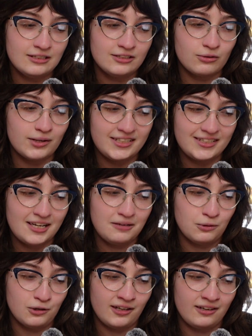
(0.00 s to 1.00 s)
So I stayed
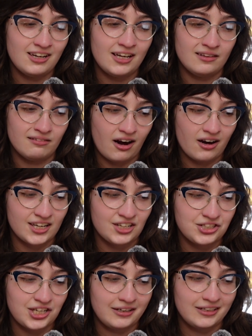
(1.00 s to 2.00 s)
put in the rocking
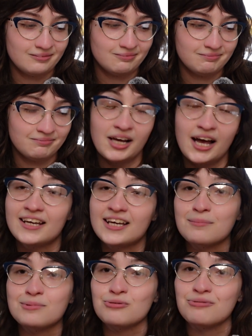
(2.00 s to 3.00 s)
chair. I
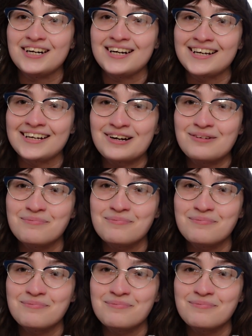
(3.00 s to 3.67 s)
kept reading.